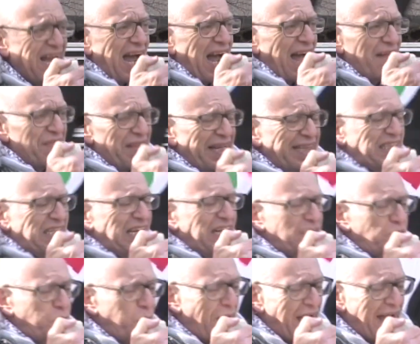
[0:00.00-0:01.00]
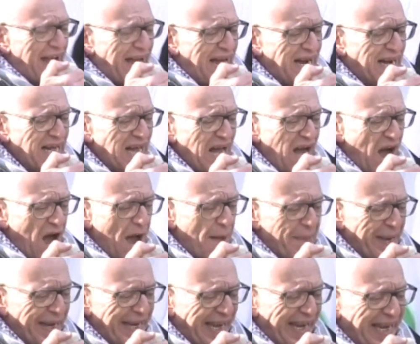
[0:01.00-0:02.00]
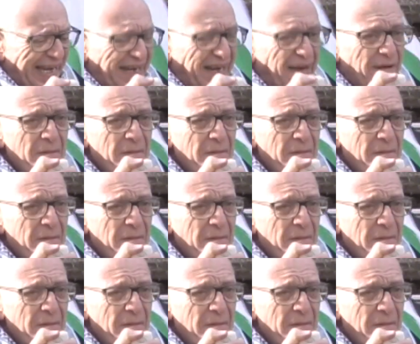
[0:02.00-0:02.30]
and this is where I began.